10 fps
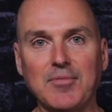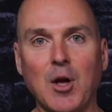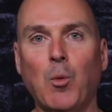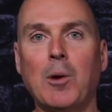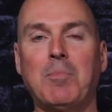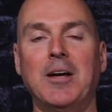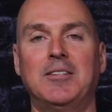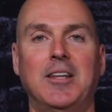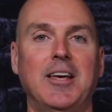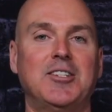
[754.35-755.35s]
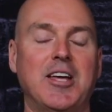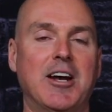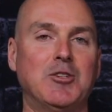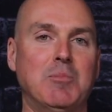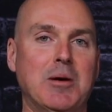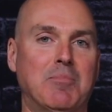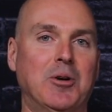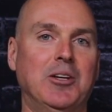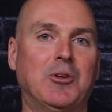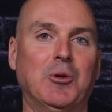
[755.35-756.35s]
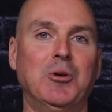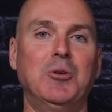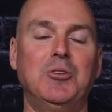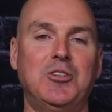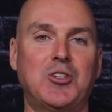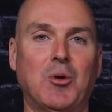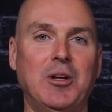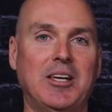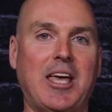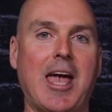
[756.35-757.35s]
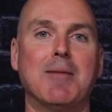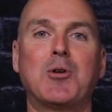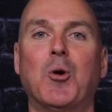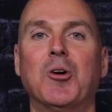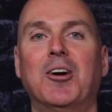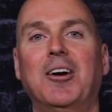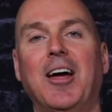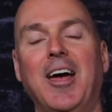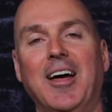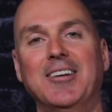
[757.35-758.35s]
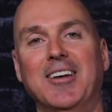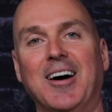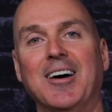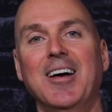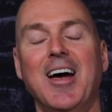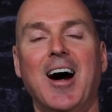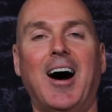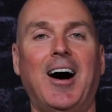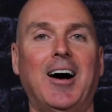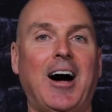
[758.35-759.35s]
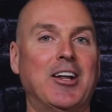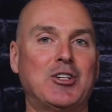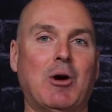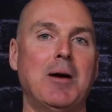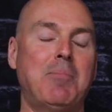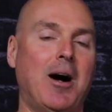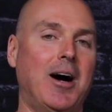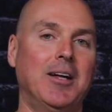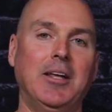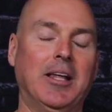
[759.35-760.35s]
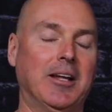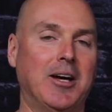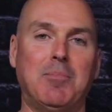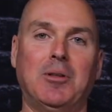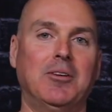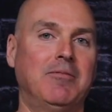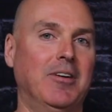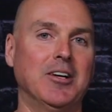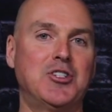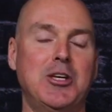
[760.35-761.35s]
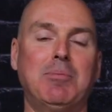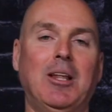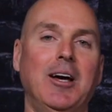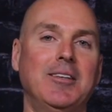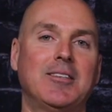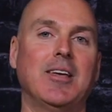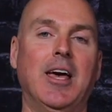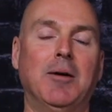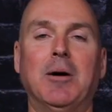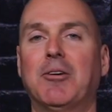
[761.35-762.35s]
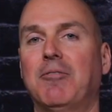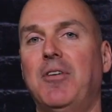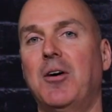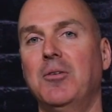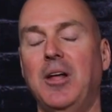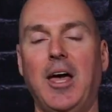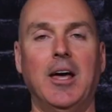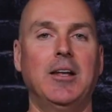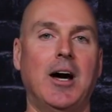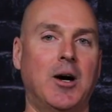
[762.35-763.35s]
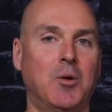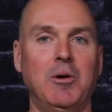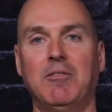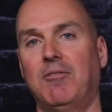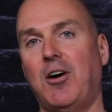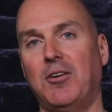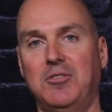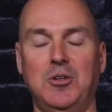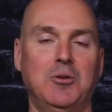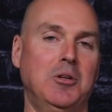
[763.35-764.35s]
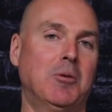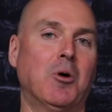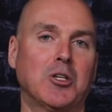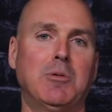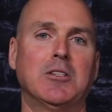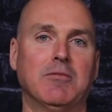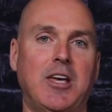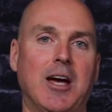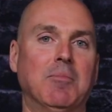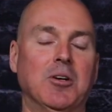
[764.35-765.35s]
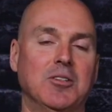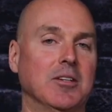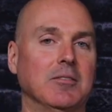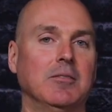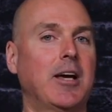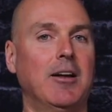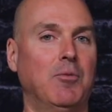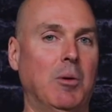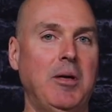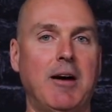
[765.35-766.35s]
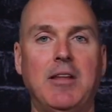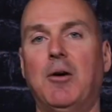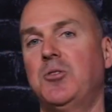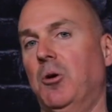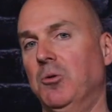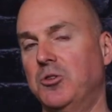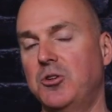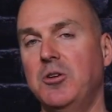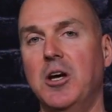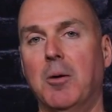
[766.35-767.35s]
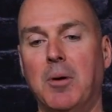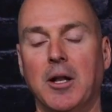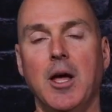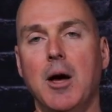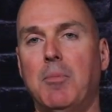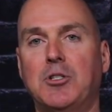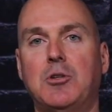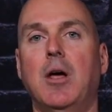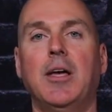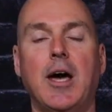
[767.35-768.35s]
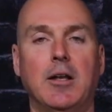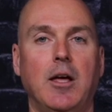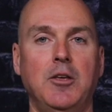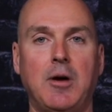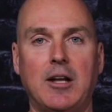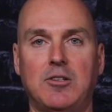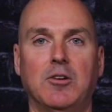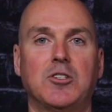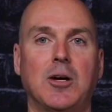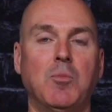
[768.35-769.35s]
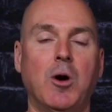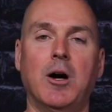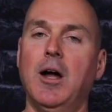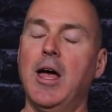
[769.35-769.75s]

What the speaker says: what by today's standards would be a pretty crude Sony camcorder, and on a tripod and a couple of cheap lights and a microphone, and now we've evolved to more expensive cameras, and kind of what we have now is our own studio. But again, you got to start somewhere,